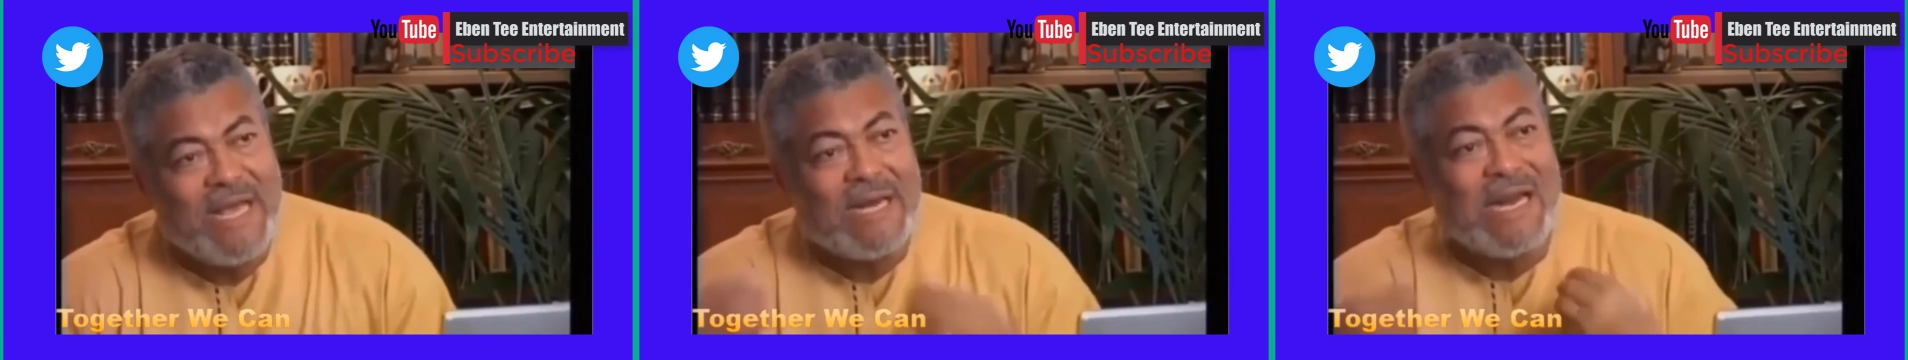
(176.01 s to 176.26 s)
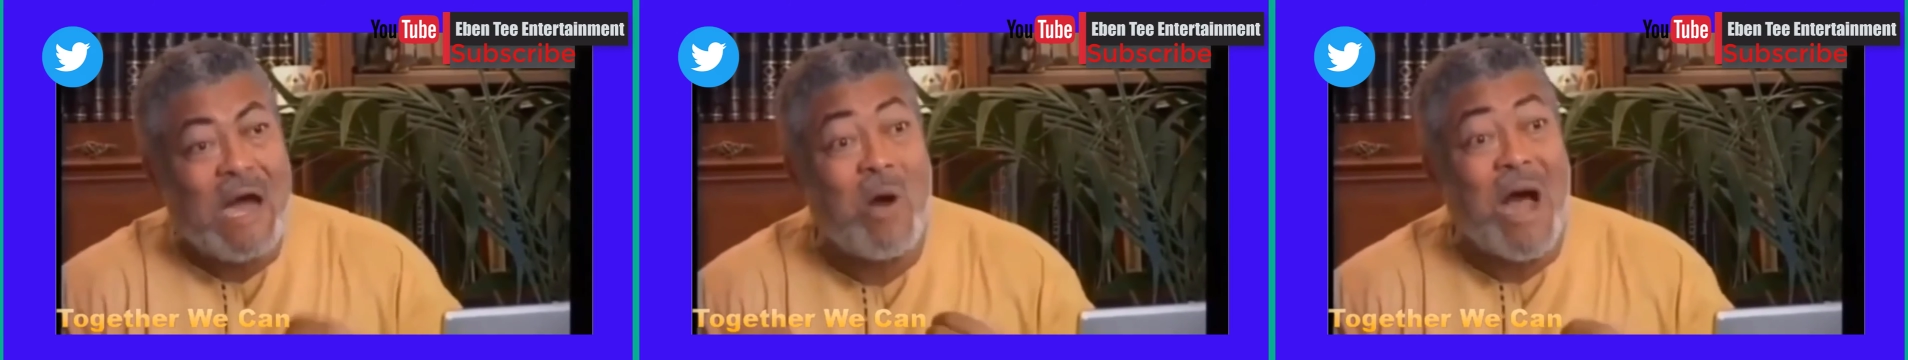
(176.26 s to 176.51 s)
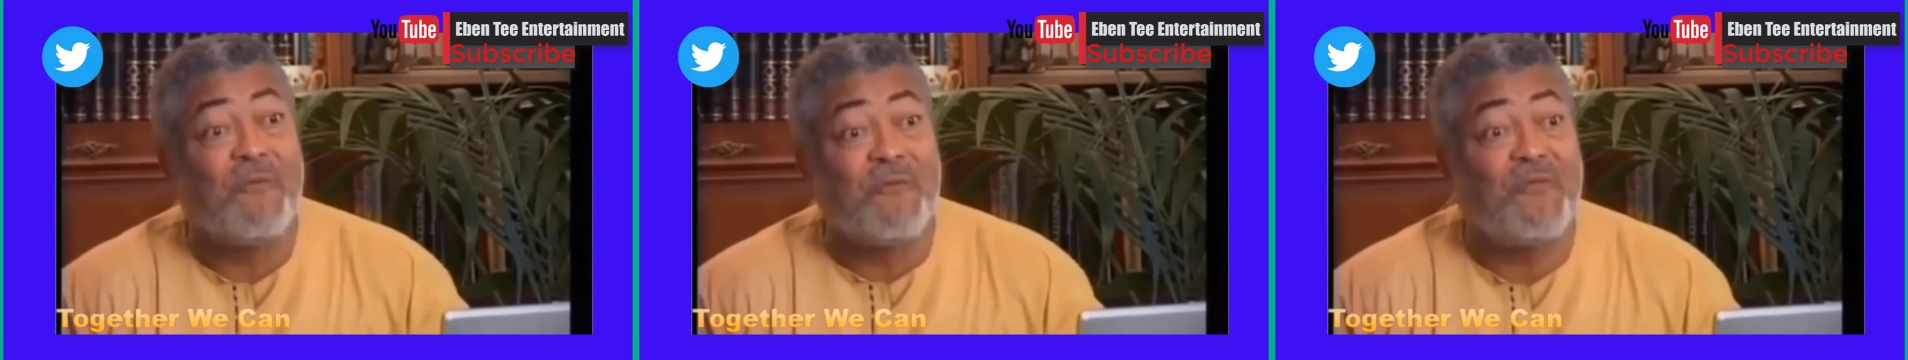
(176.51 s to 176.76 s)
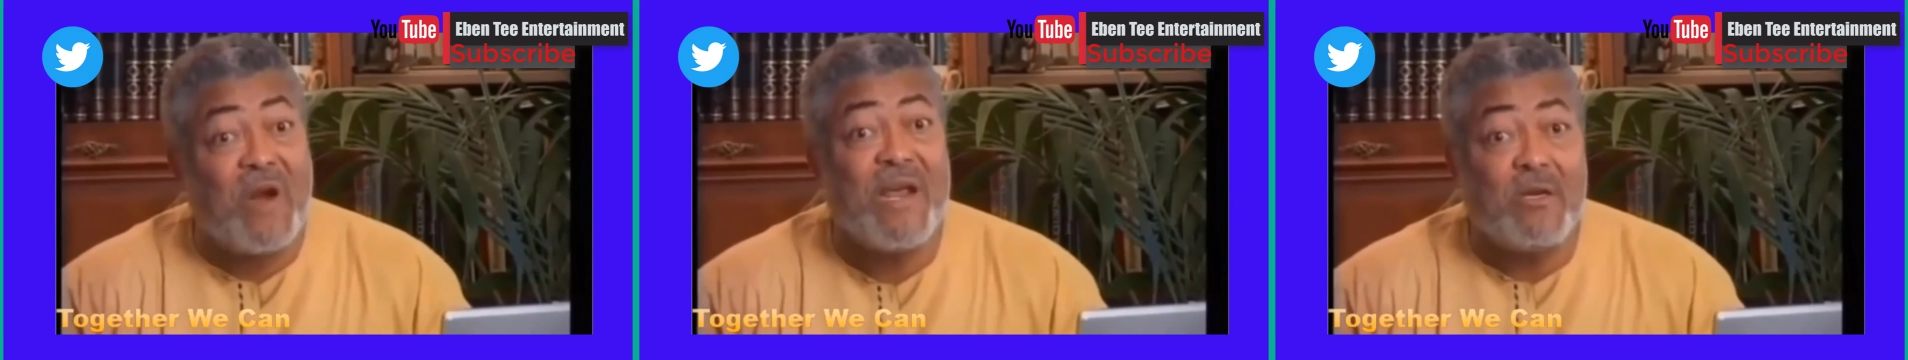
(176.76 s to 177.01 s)
they are now
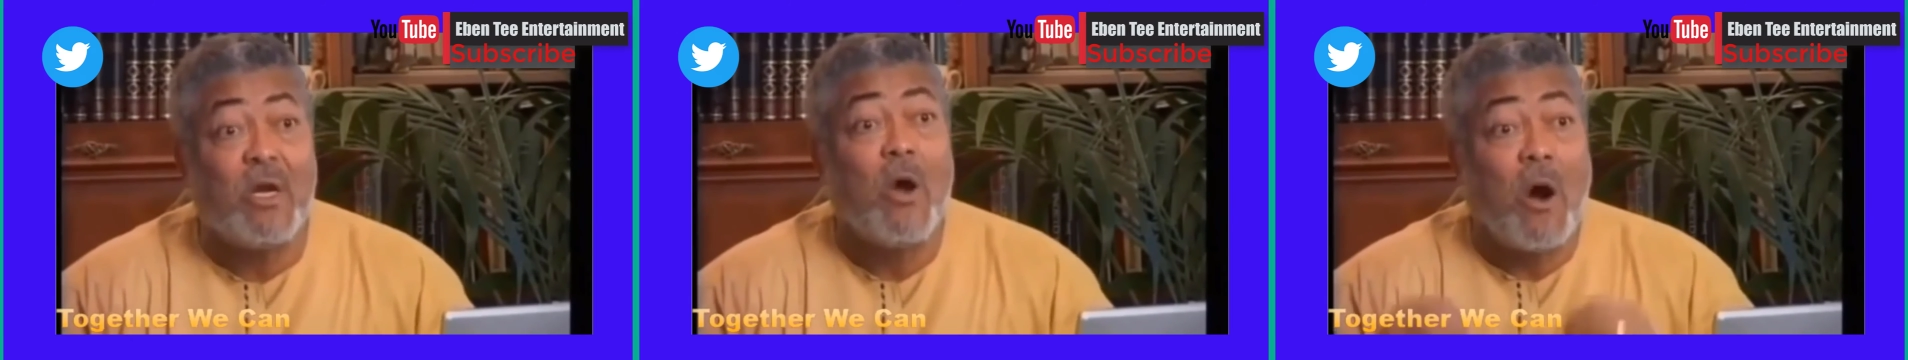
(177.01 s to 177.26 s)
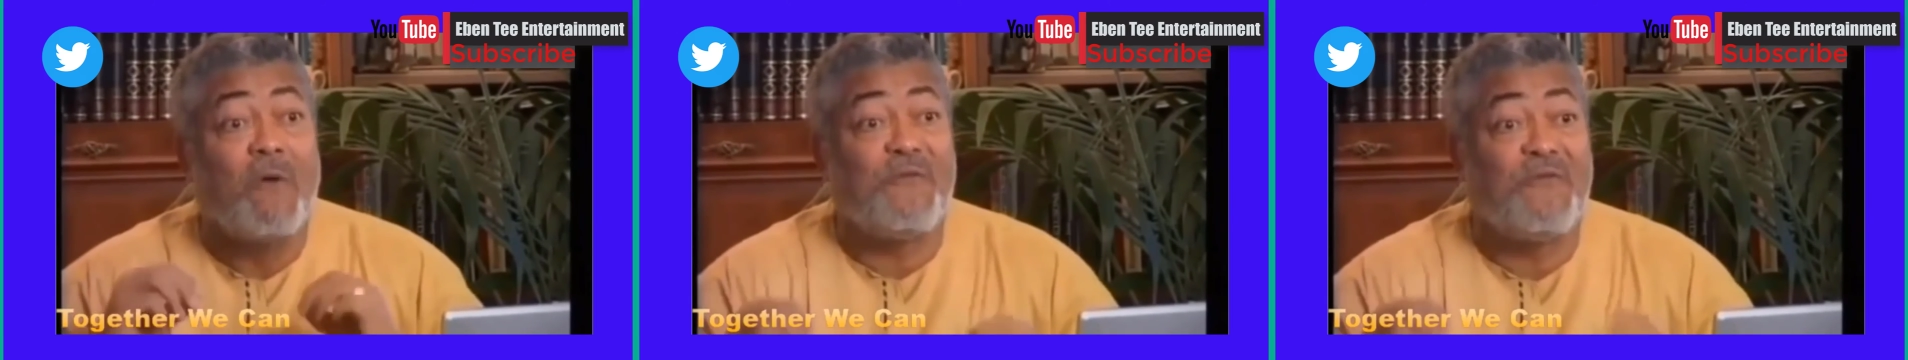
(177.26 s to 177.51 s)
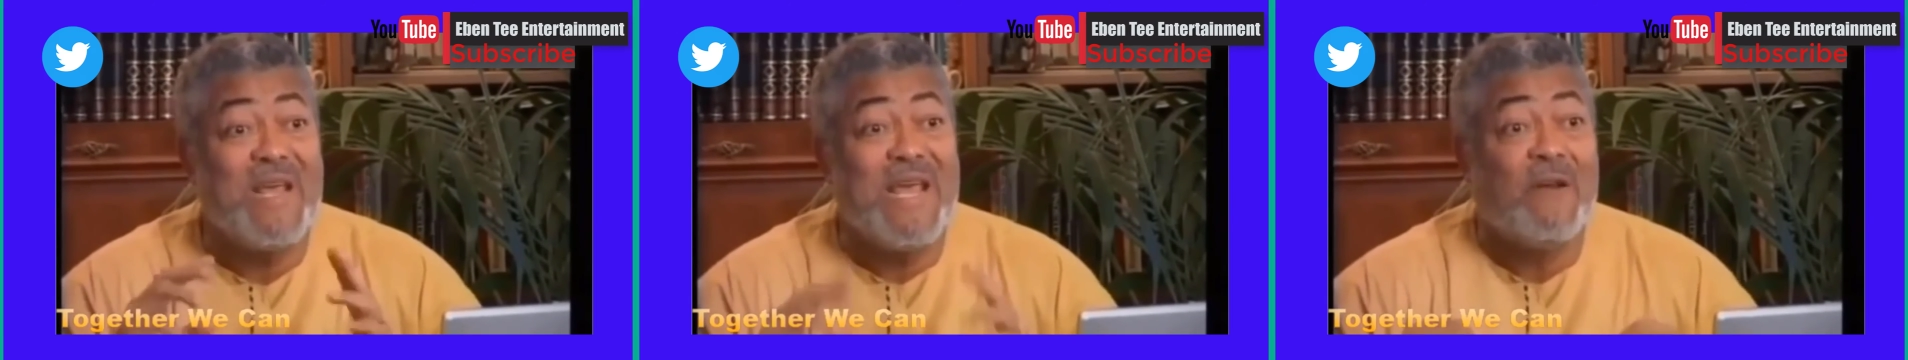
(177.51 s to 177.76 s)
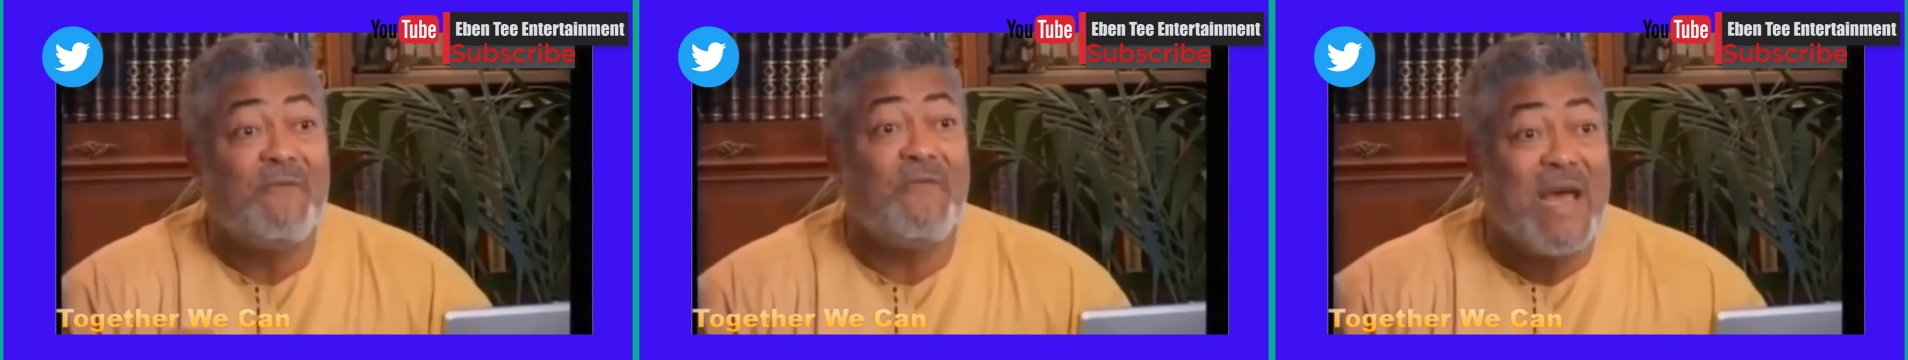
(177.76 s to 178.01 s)
afraid of
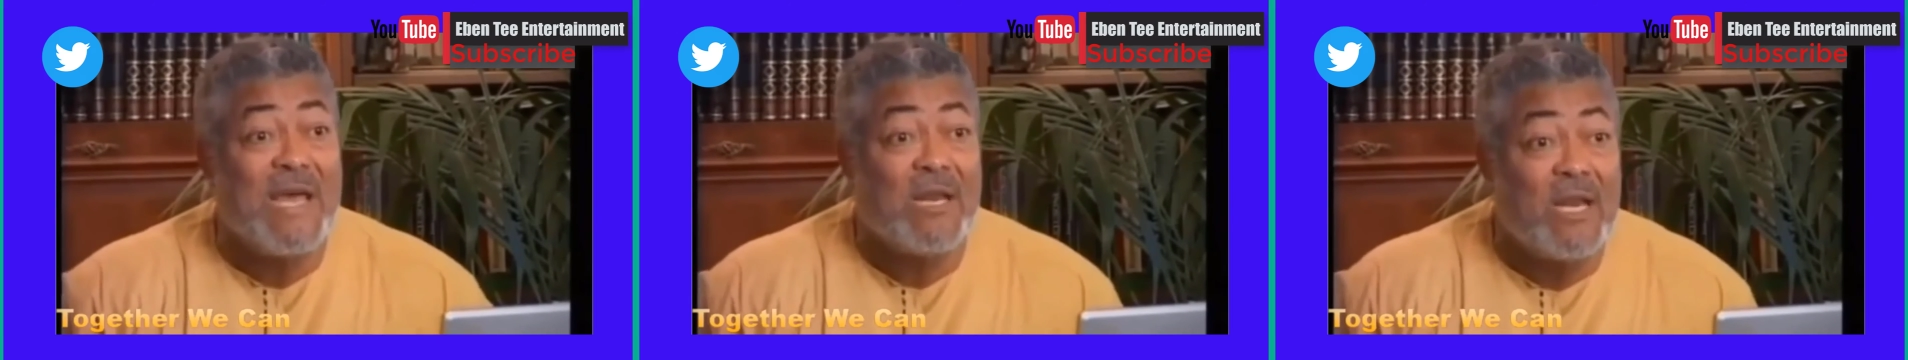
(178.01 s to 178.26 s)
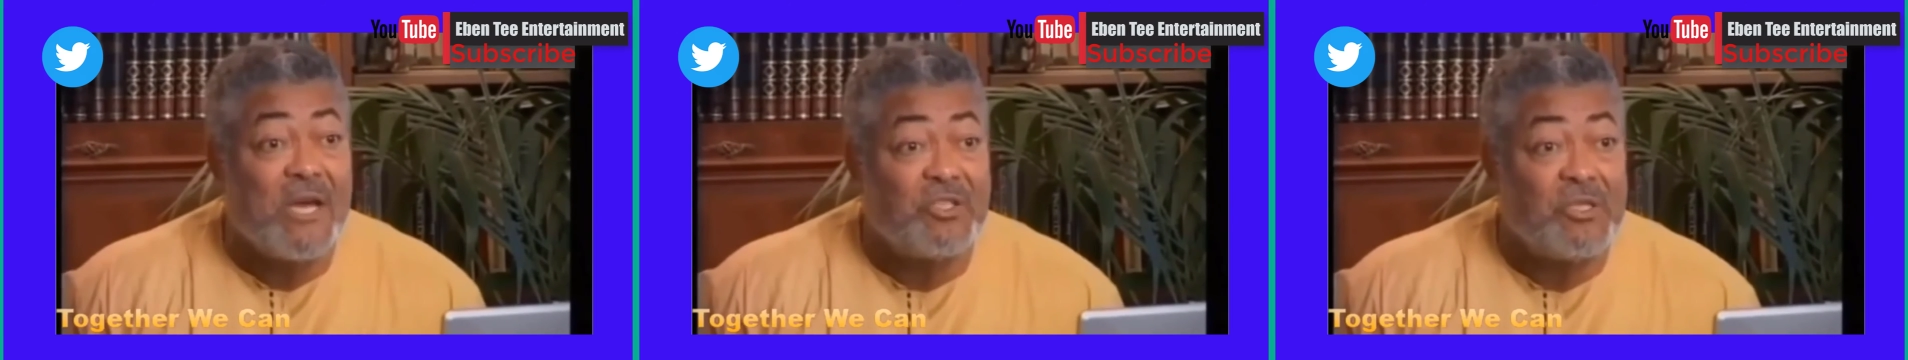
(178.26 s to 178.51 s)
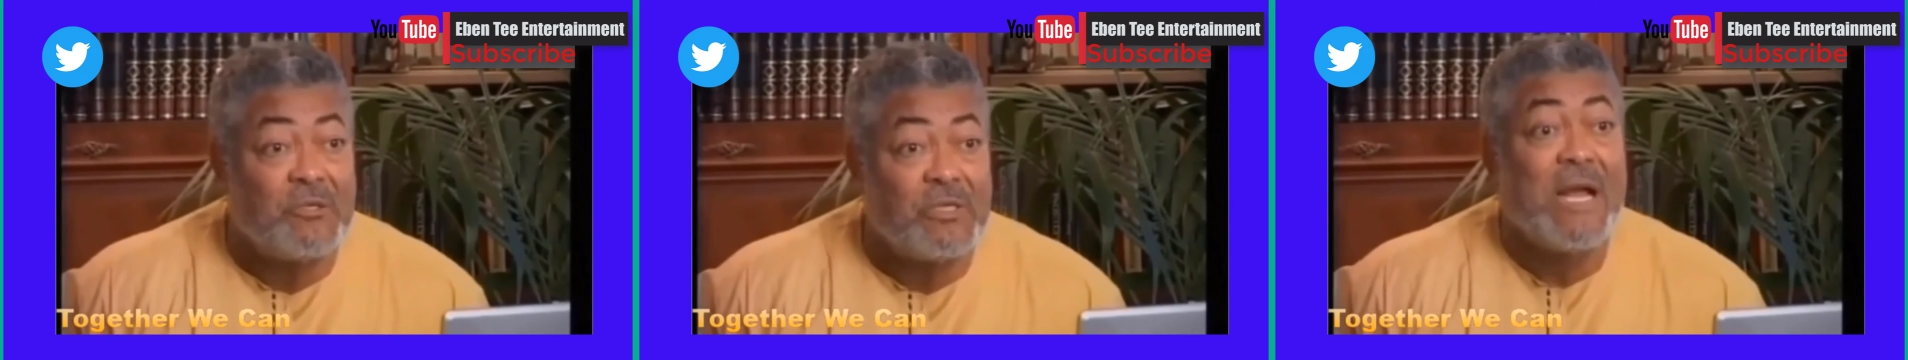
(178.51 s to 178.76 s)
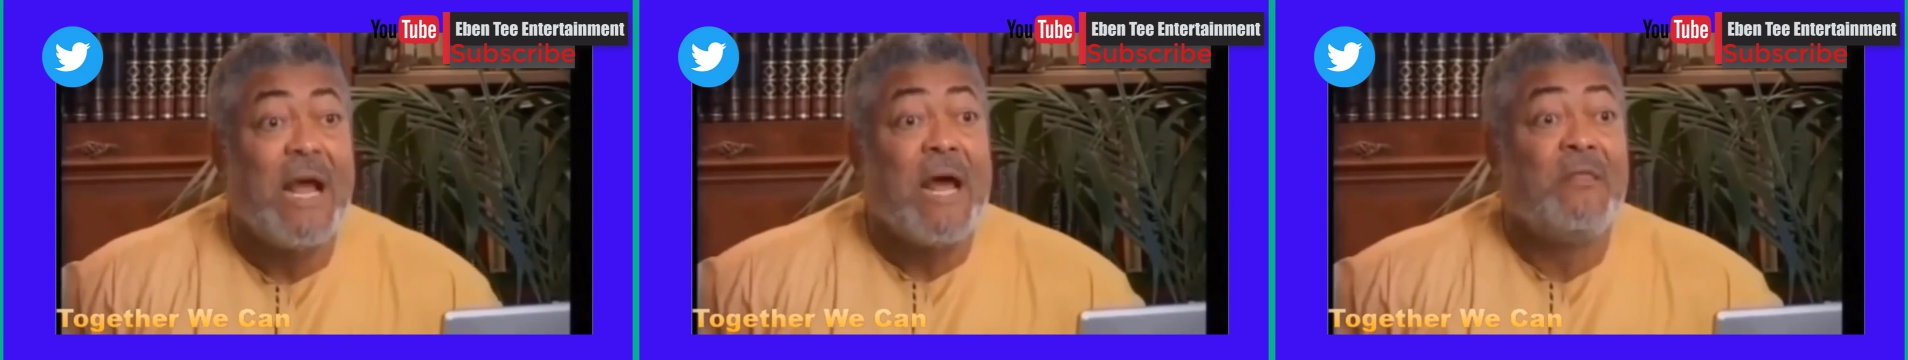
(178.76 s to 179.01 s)
free and fair elections,